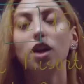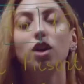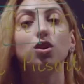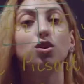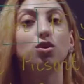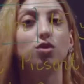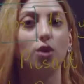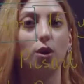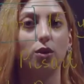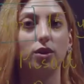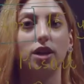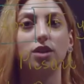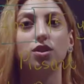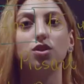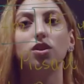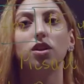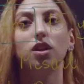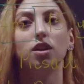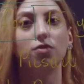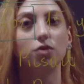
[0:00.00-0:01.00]
You know that
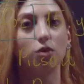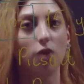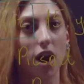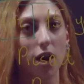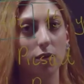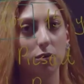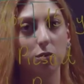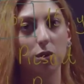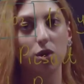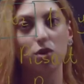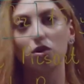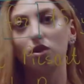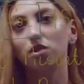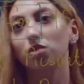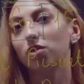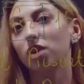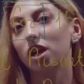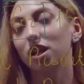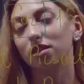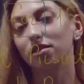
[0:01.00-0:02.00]
if you have a question, you
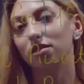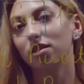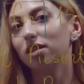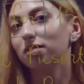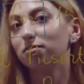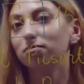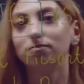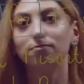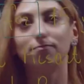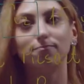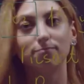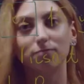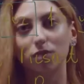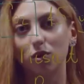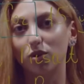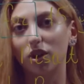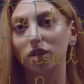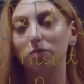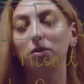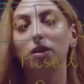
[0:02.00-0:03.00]
can
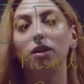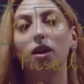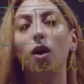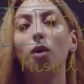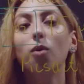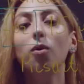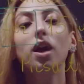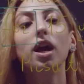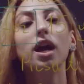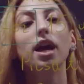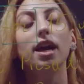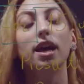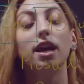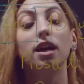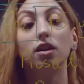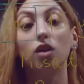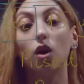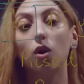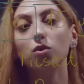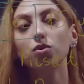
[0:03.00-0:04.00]
write below.
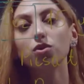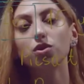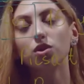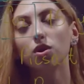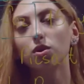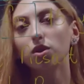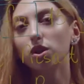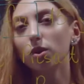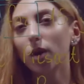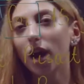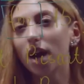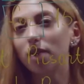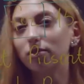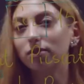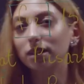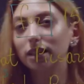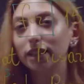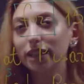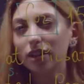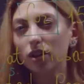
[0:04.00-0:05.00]
And also you have a
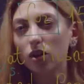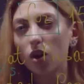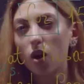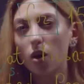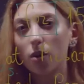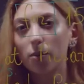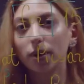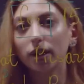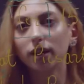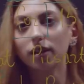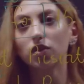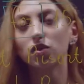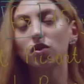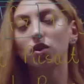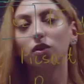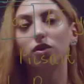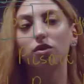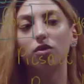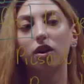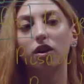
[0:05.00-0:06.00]
little homework, so
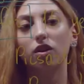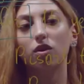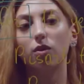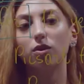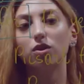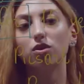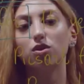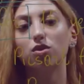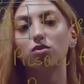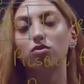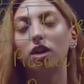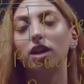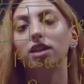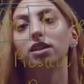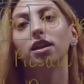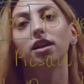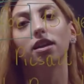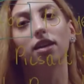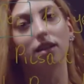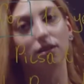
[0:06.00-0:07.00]
you are going to write
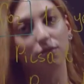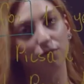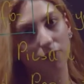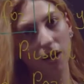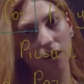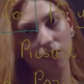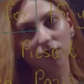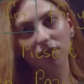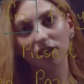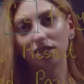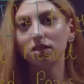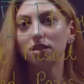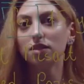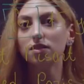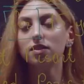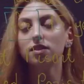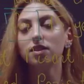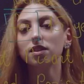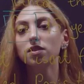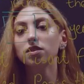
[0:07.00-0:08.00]
again 5
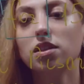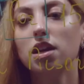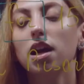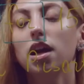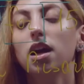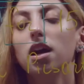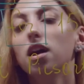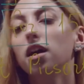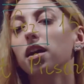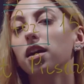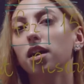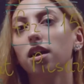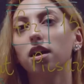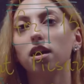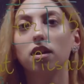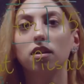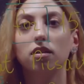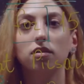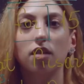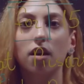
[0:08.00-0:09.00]
sentences
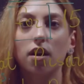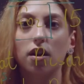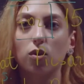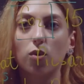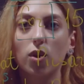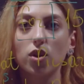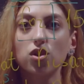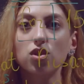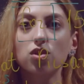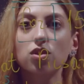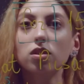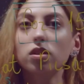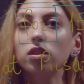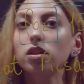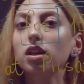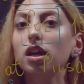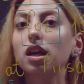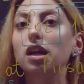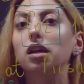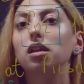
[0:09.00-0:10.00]
in question
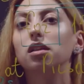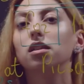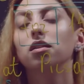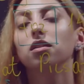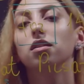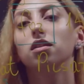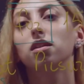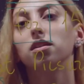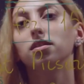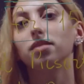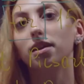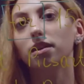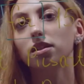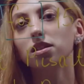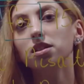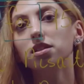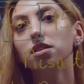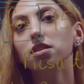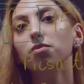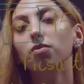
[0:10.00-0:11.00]
and
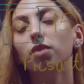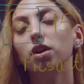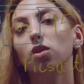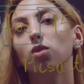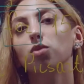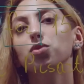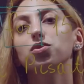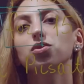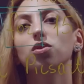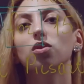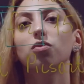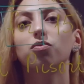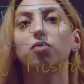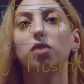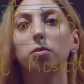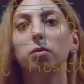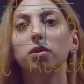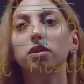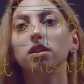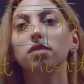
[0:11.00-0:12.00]
negative, and also
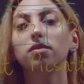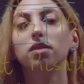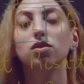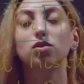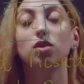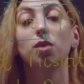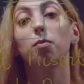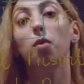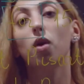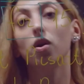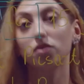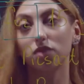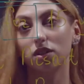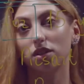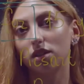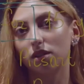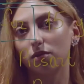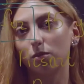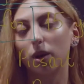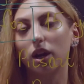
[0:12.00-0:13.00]
affirmative, there's a
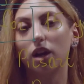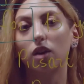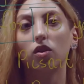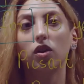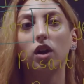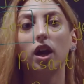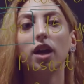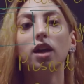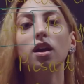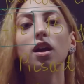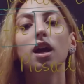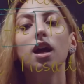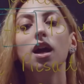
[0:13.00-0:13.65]
positive way, okay?